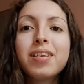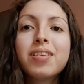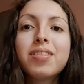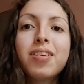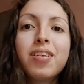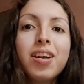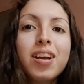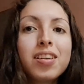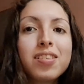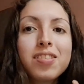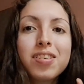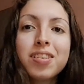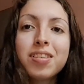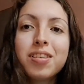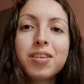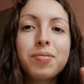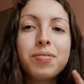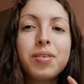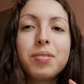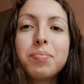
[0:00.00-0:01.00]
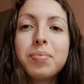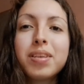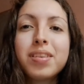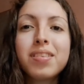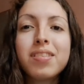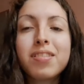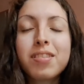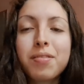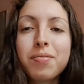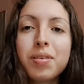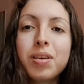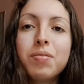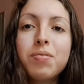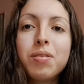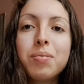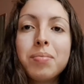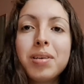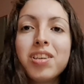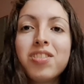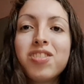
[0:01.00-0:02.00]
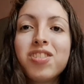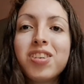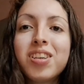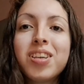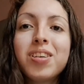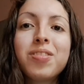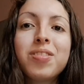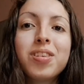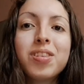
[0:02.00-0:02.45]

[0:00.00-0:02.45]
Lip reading: connecting different pieces of information in